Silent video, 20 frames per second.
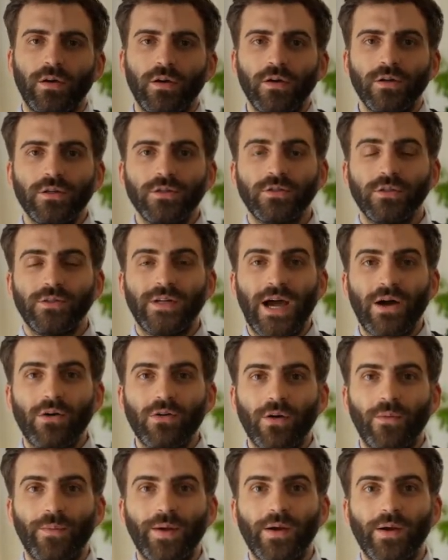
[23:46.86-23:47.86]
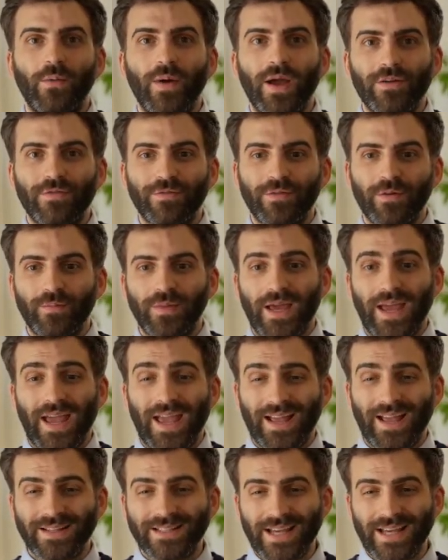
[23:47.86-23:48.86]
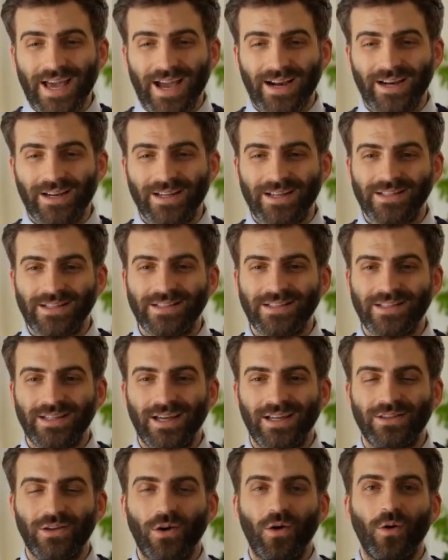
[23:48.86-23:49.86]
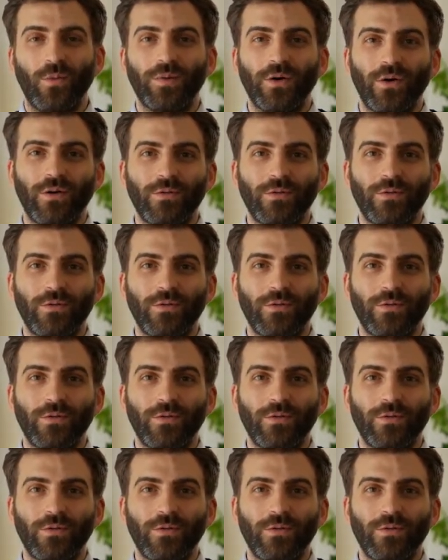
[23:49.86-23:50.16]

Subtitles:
So now going away from the antagonist at the opioid